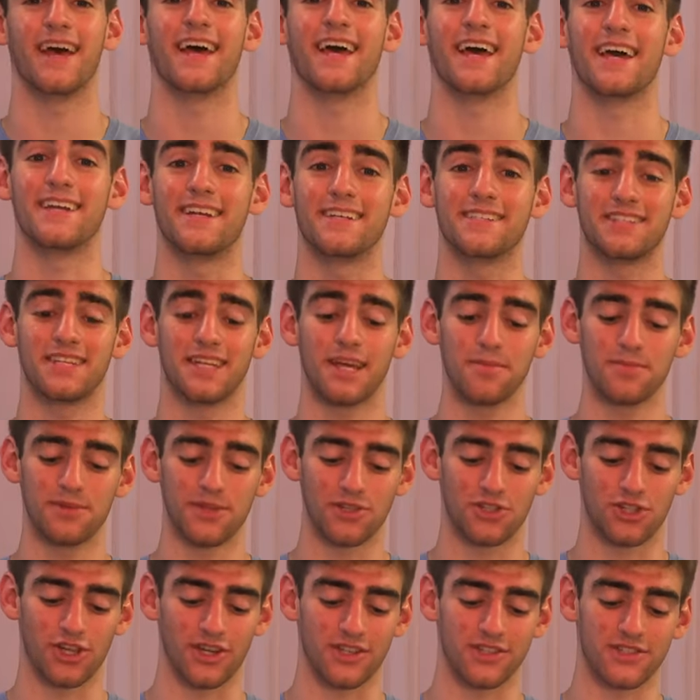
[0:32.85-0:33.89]
And as the name
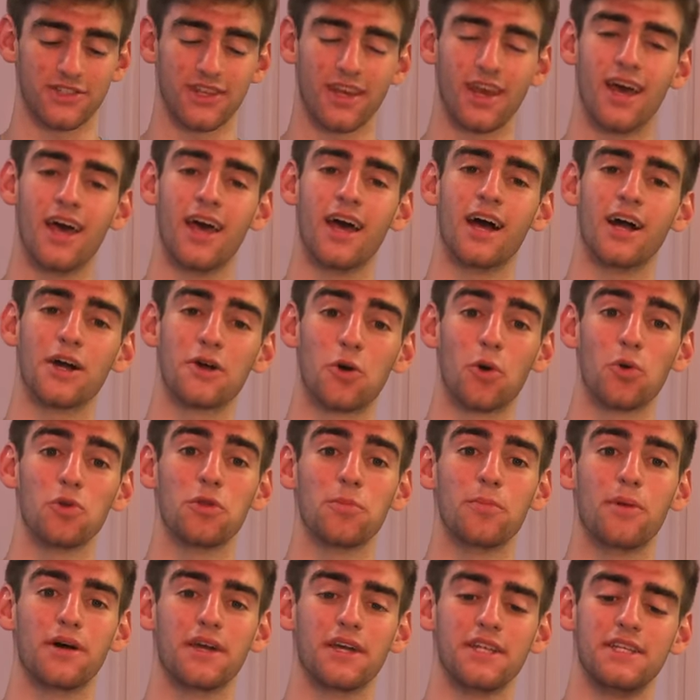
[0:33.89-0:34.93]
suggests, golden
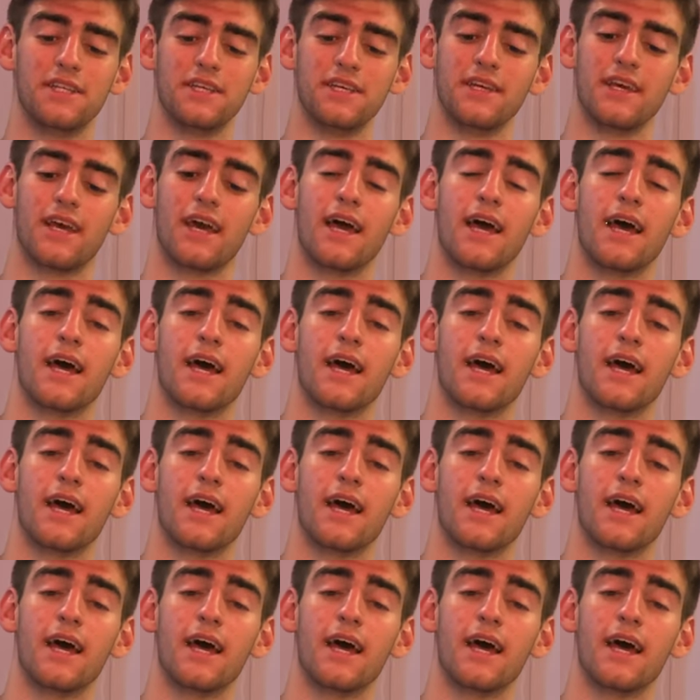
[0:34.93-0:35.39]
monkey tea